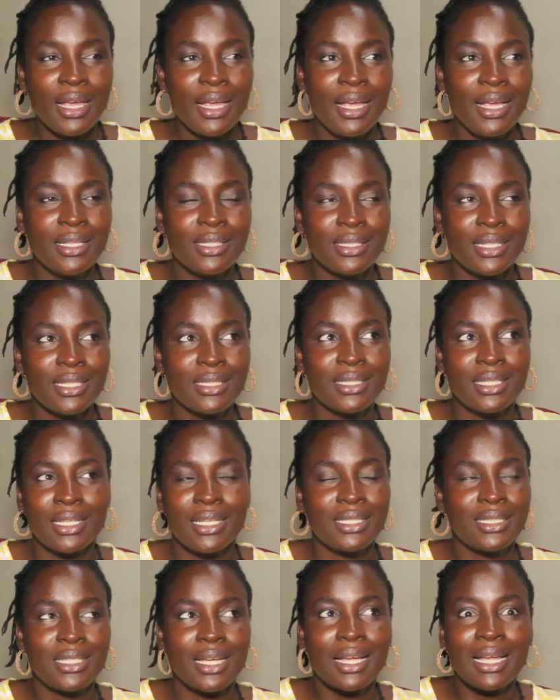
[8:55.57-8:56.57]

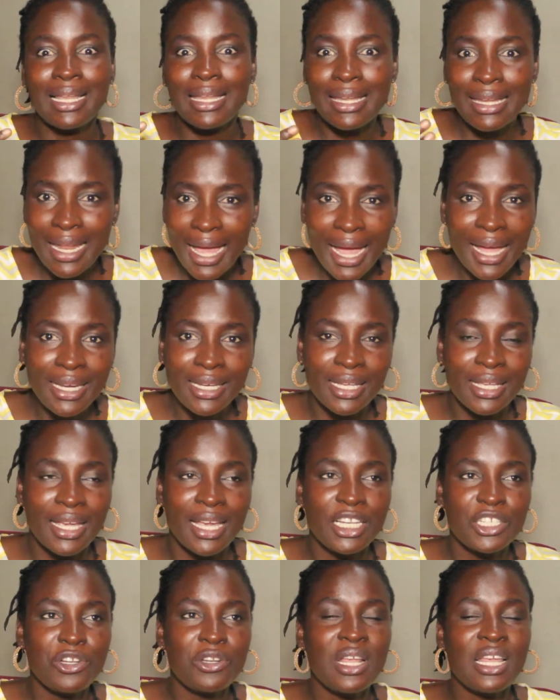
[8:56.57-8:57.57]
It's a clear
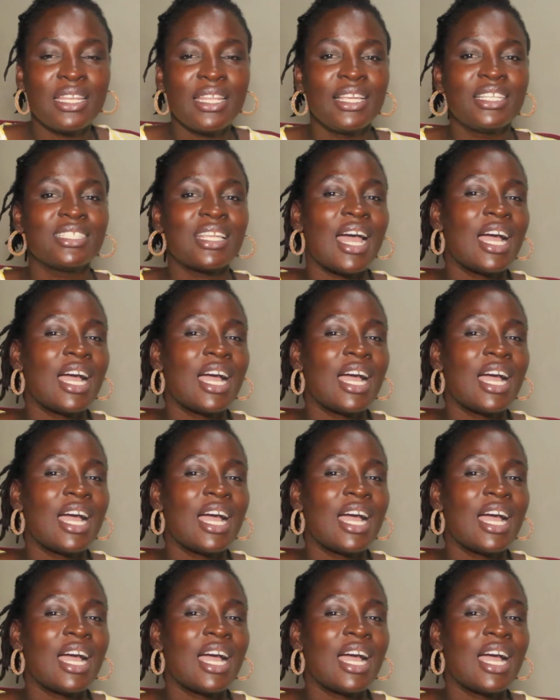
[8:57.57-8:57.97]
indication that there is